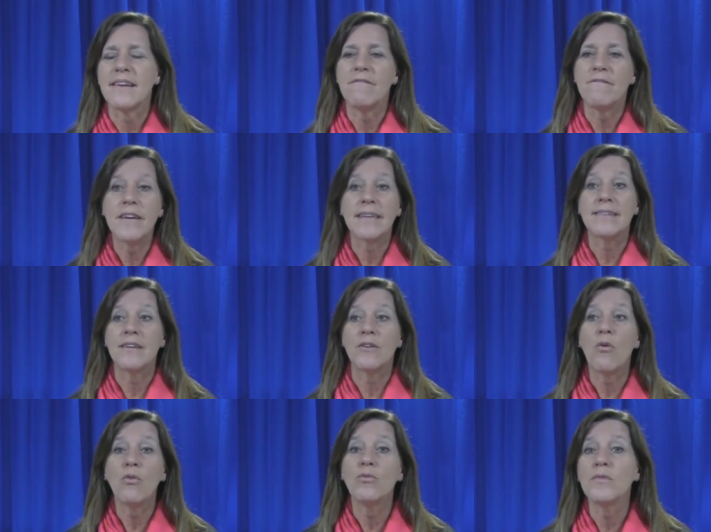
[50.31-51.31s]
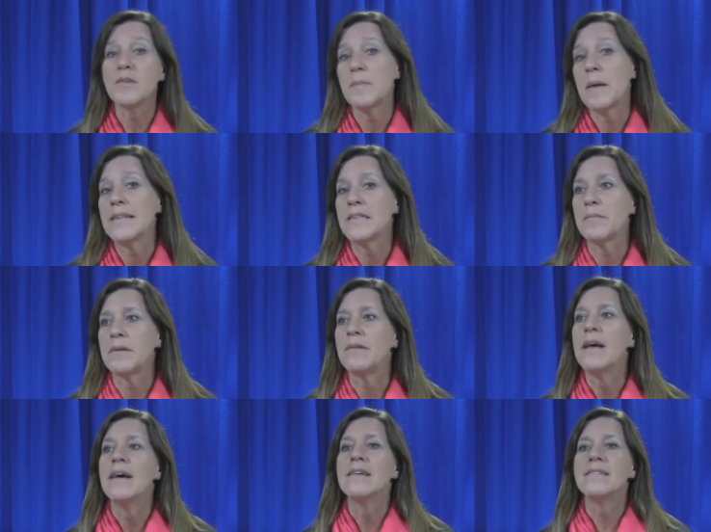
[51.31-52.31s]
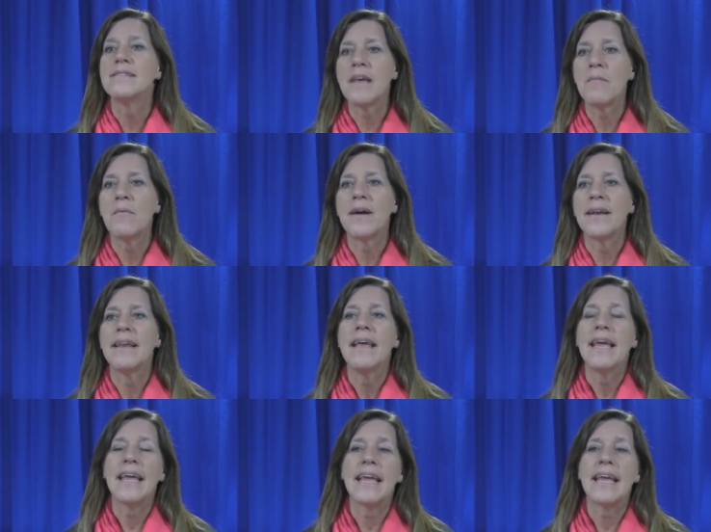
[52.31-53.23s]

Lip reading: convict, and hold responsible someone